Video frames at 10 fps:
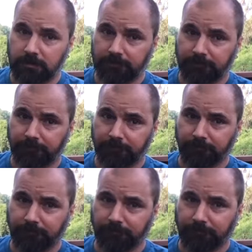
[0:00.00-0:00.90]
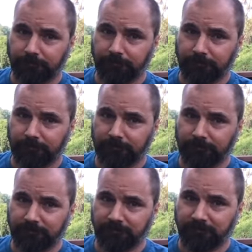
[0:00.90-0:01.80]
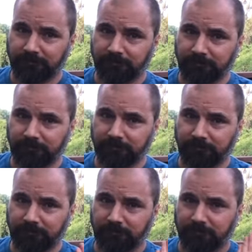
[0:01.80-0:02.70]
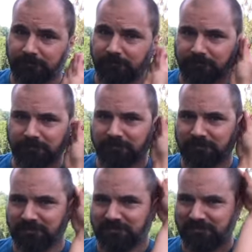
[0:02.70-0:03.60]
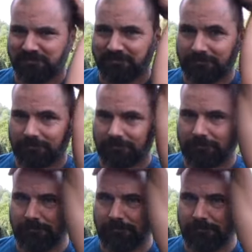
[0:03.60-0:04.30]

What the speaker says: The person shown says nothing.